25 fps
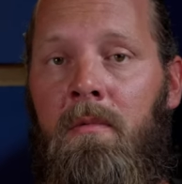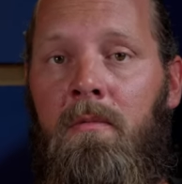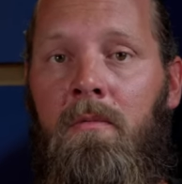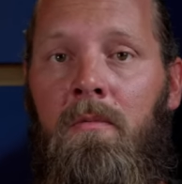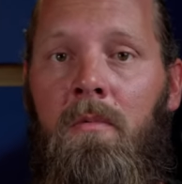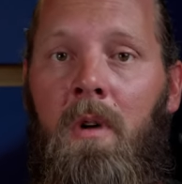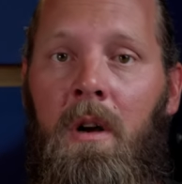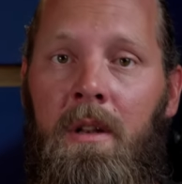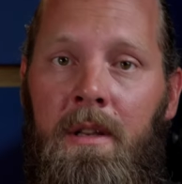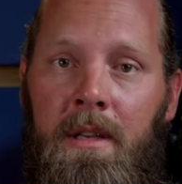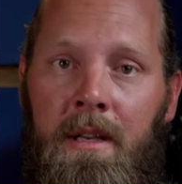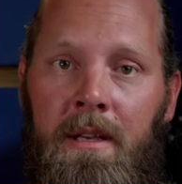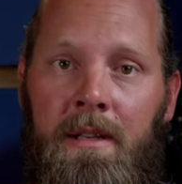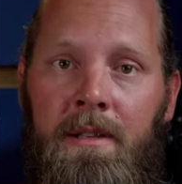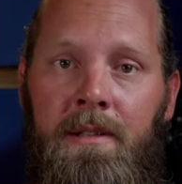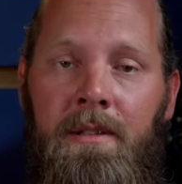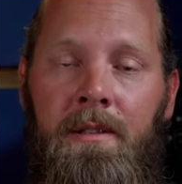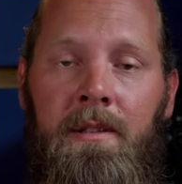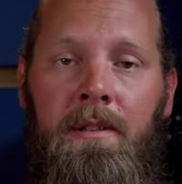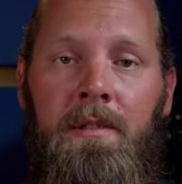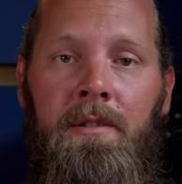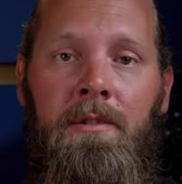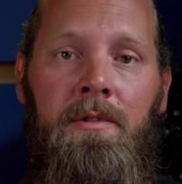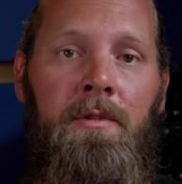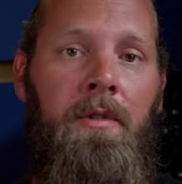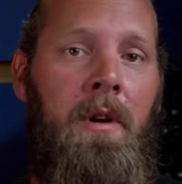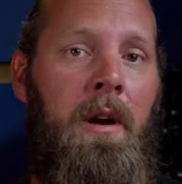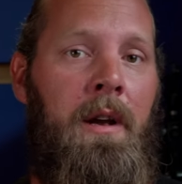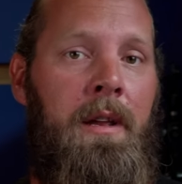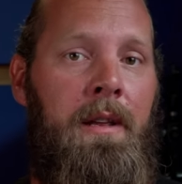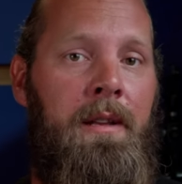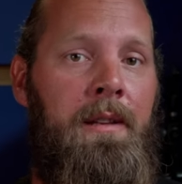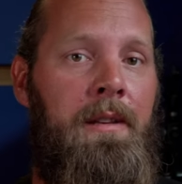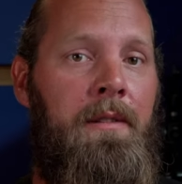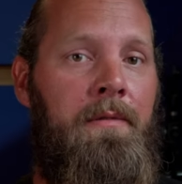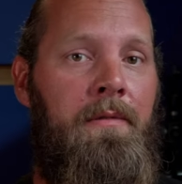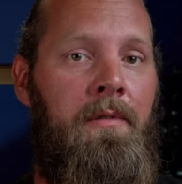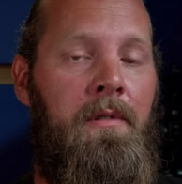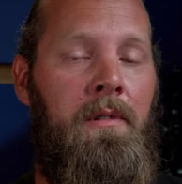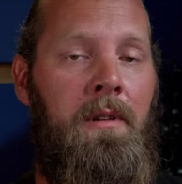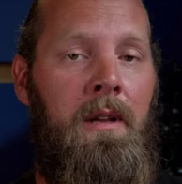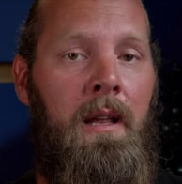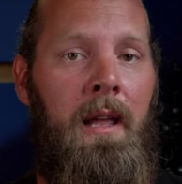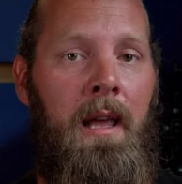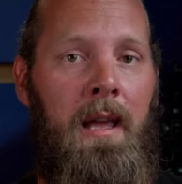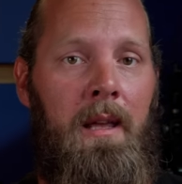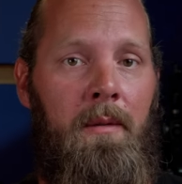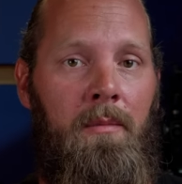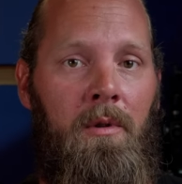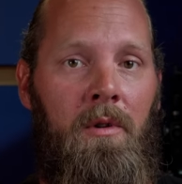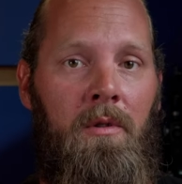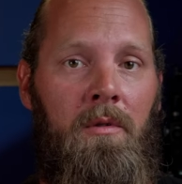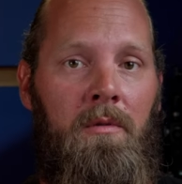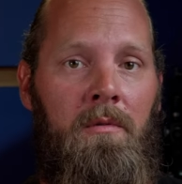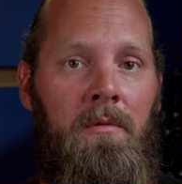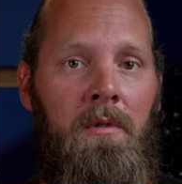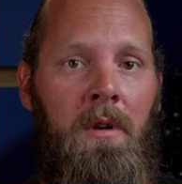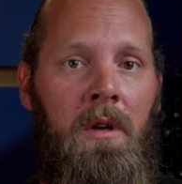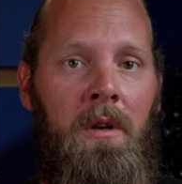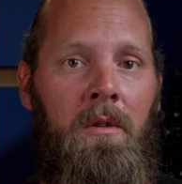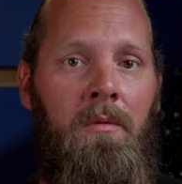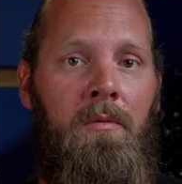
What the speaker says: One is try a different cable